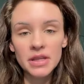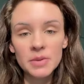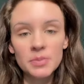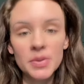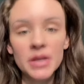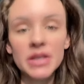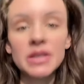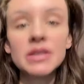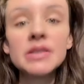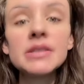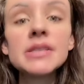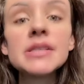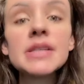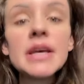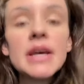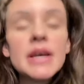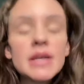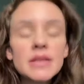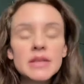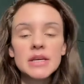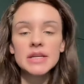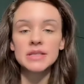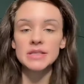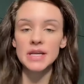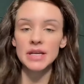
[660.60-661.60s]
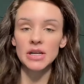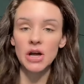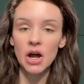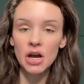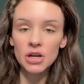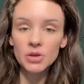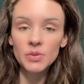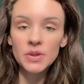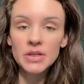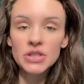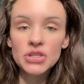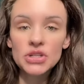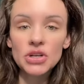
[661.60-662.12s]
monthly bills, things like
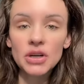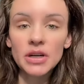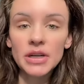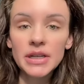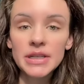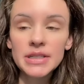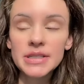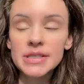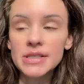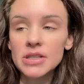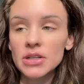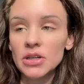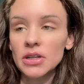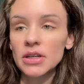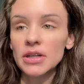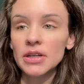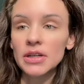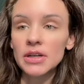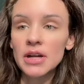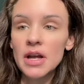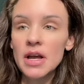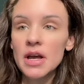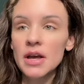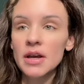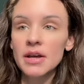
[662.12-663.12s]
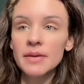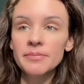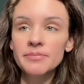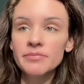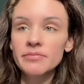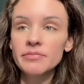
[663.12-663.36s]
auto insurance, your